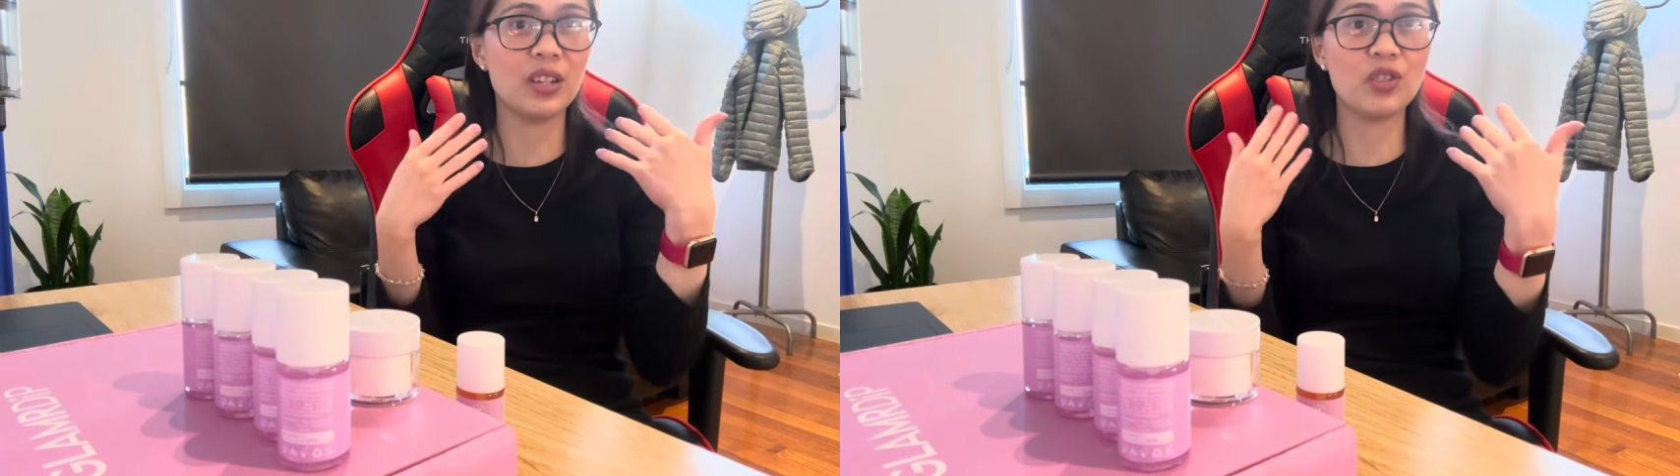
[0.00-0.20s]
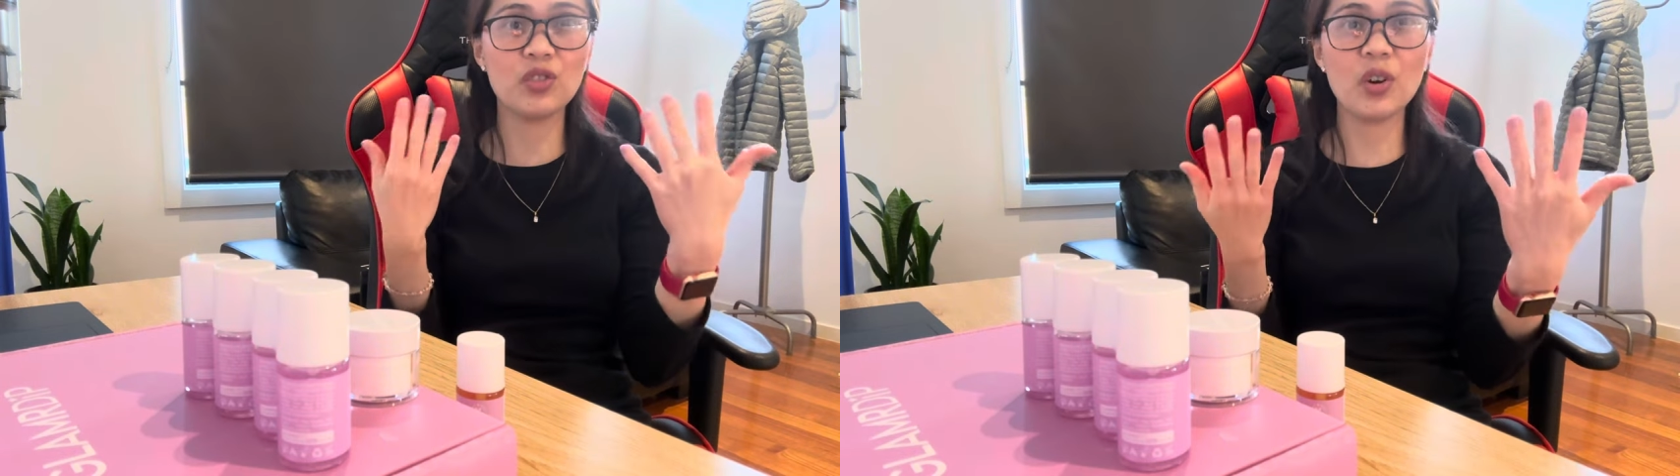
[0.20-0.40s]

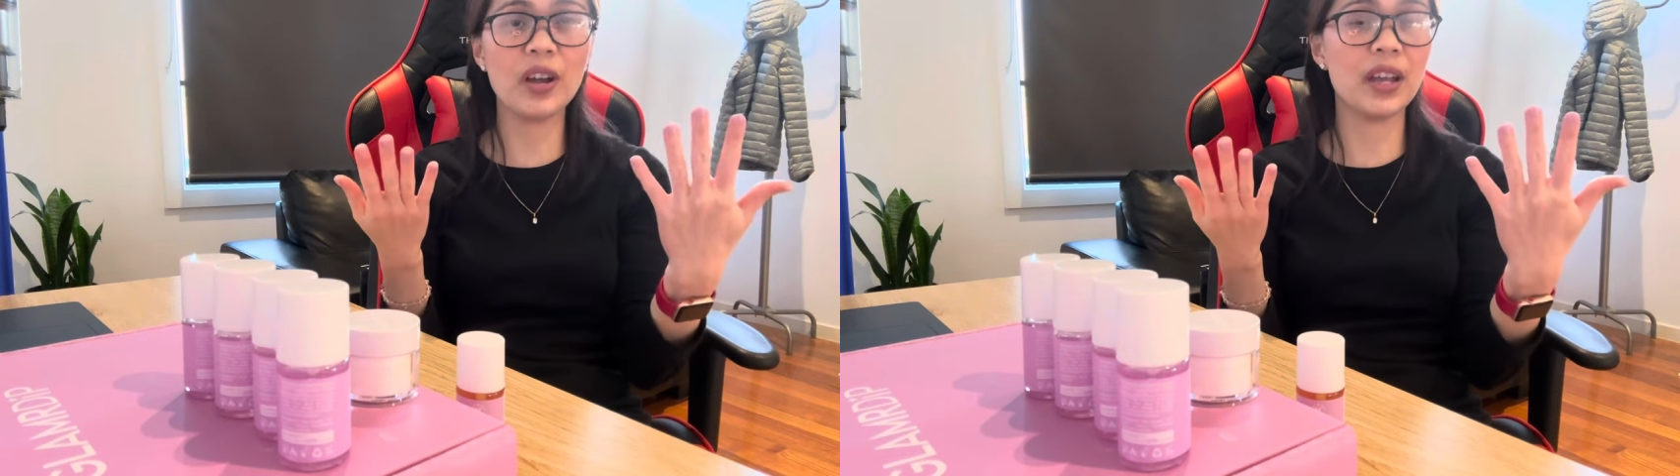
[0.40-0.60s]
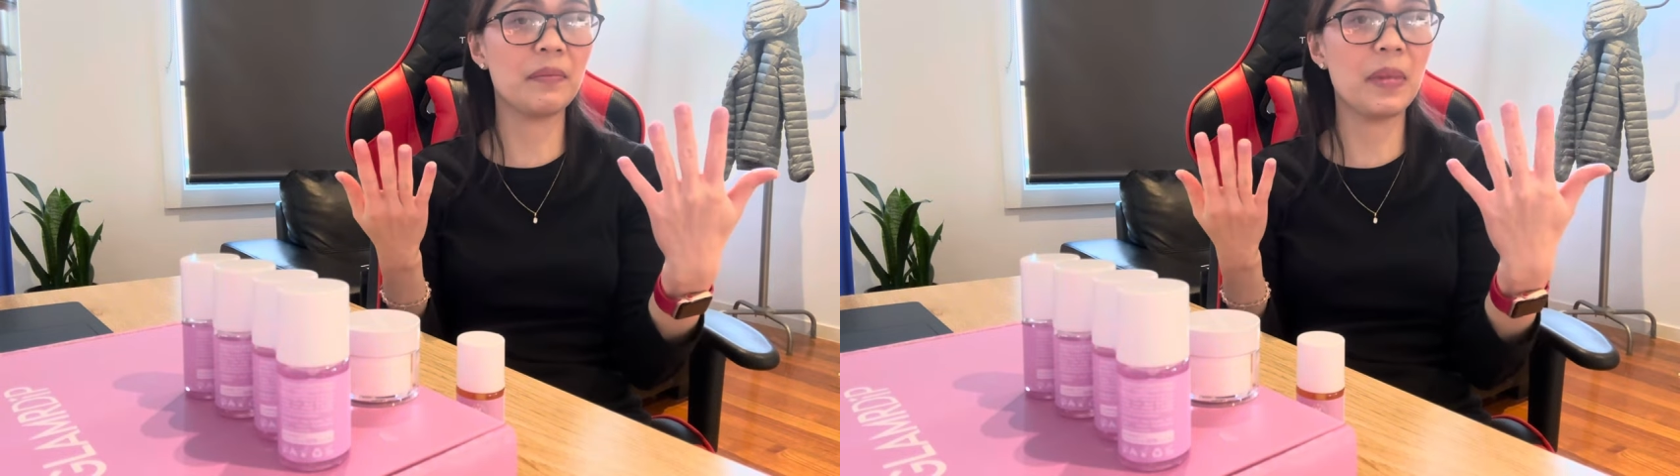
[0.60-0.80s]

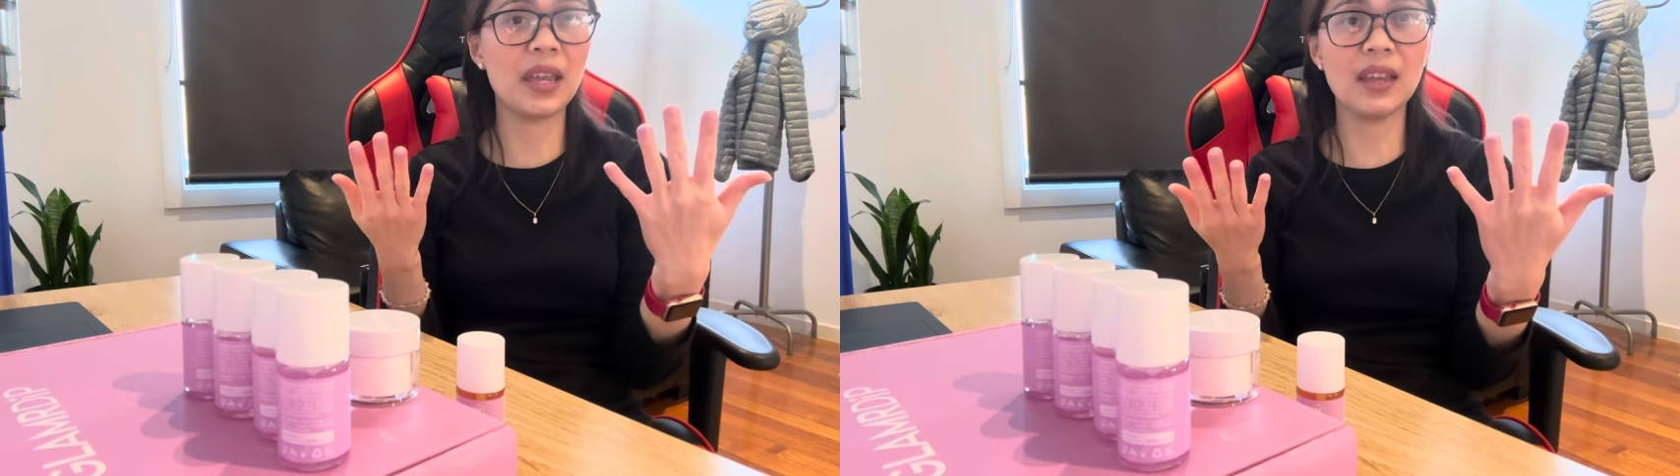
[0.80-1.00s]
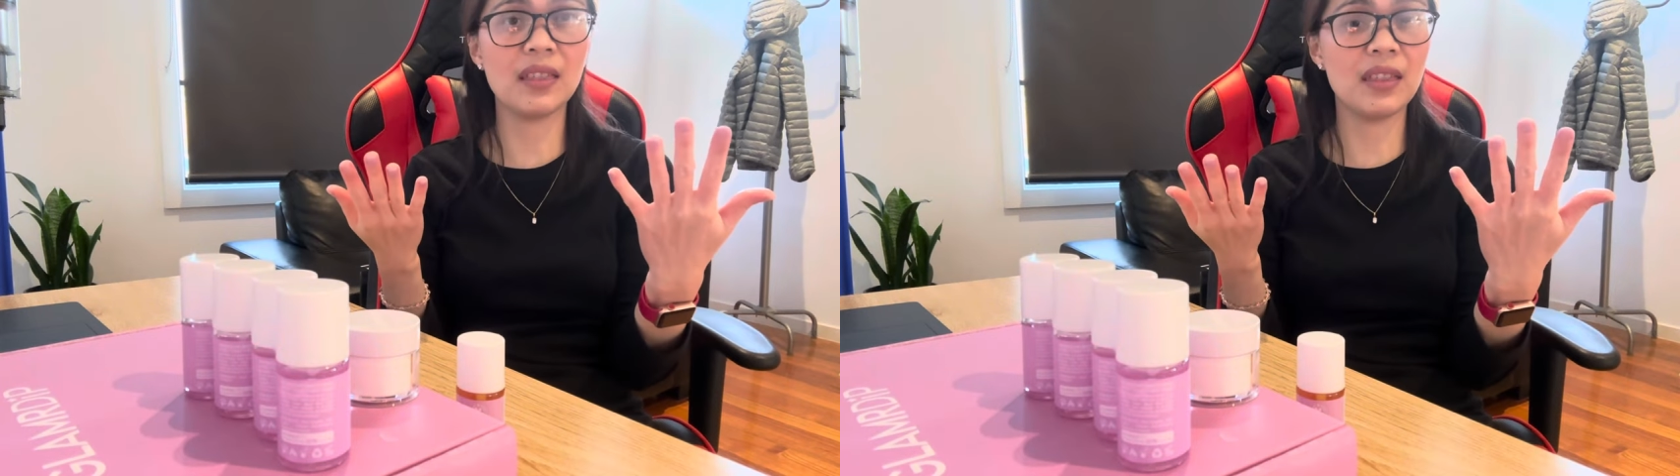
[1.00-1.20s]
enjoy and
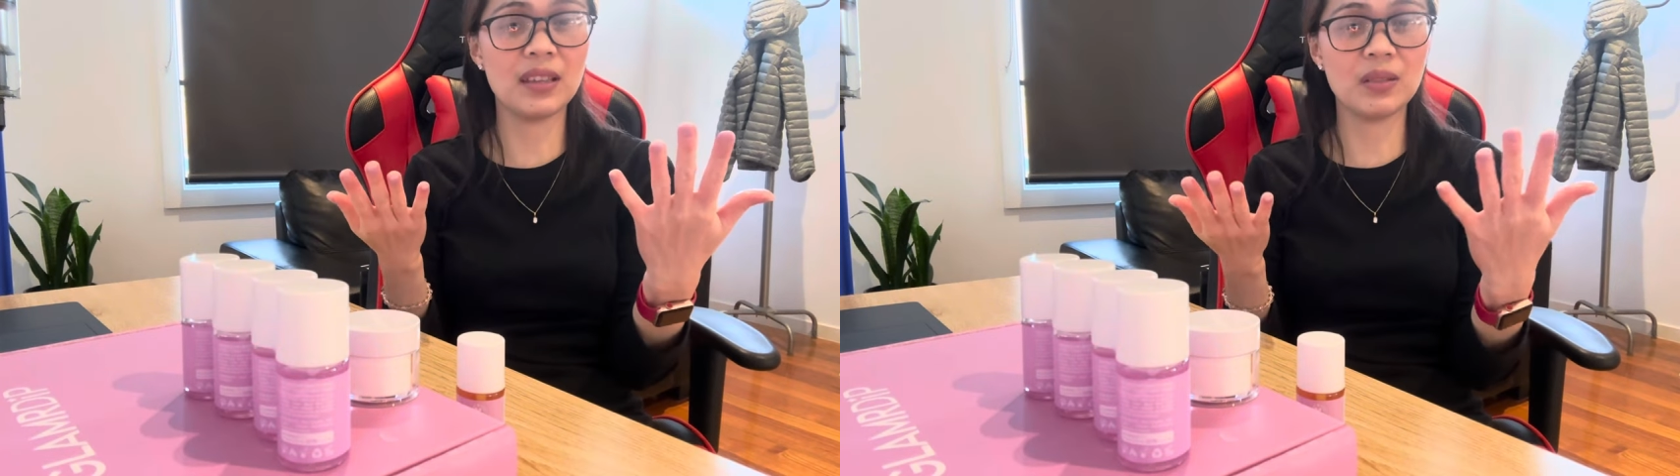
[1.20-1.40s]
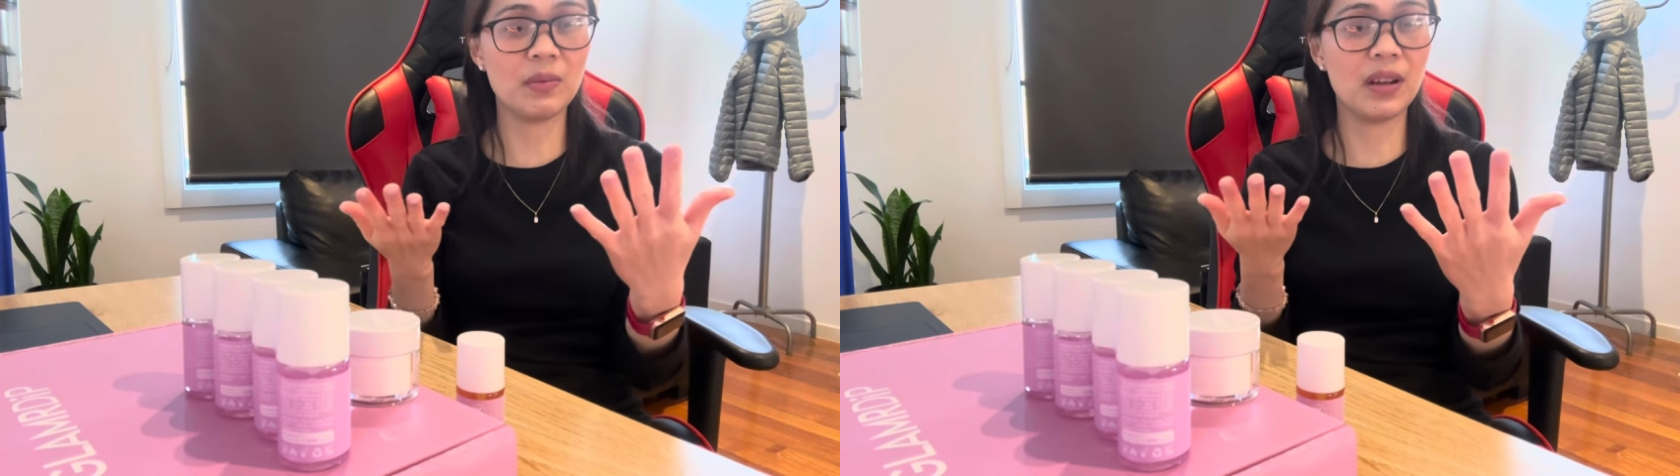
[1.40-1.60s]
making
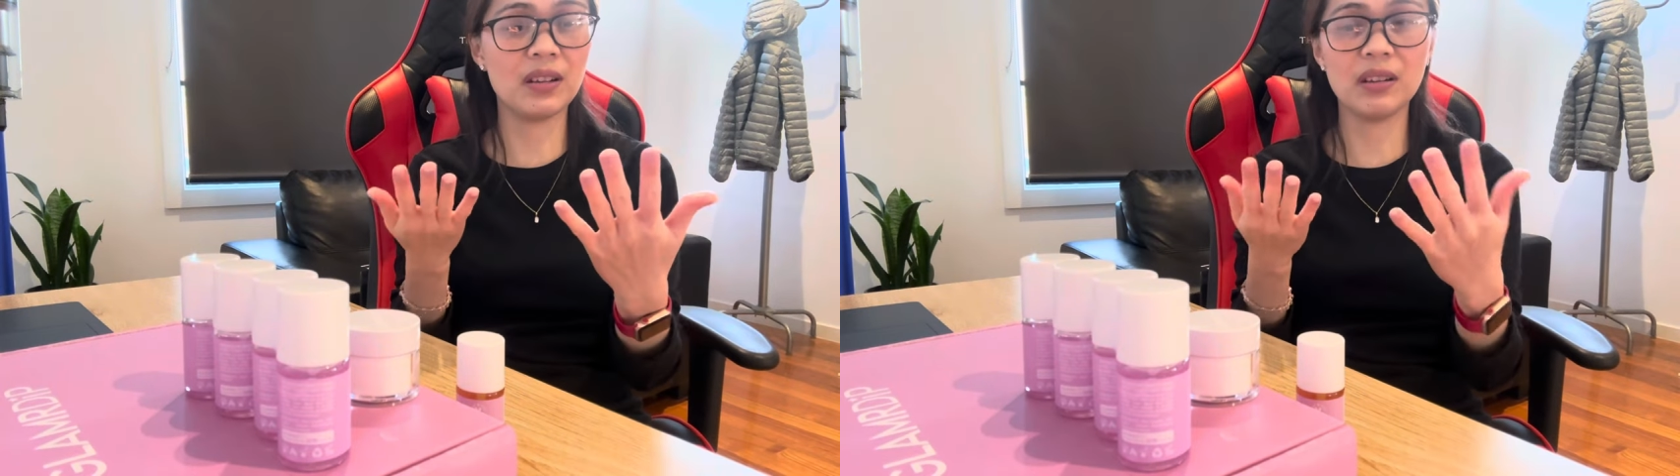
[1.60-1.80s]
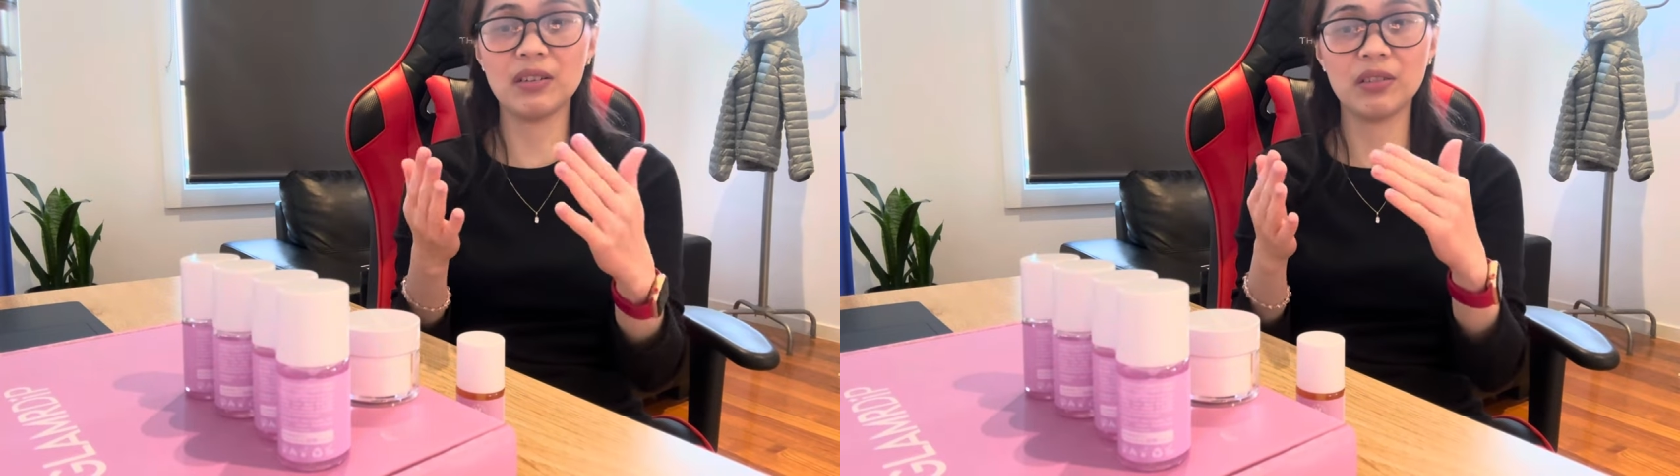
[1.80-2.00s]
this
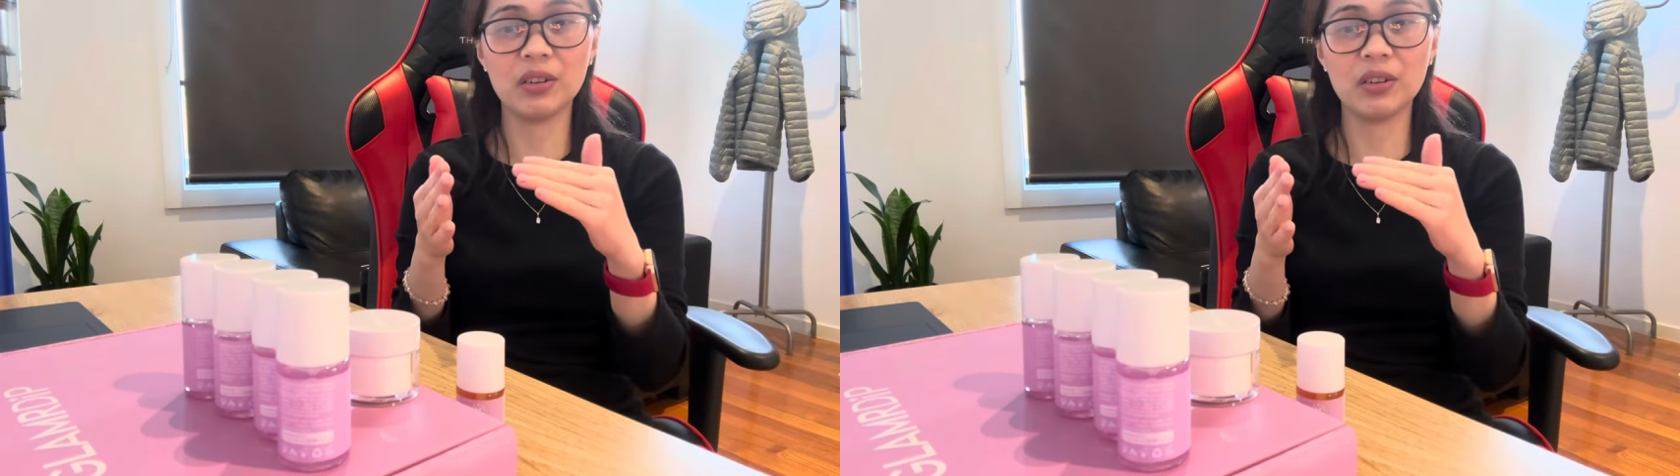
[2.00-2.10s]
one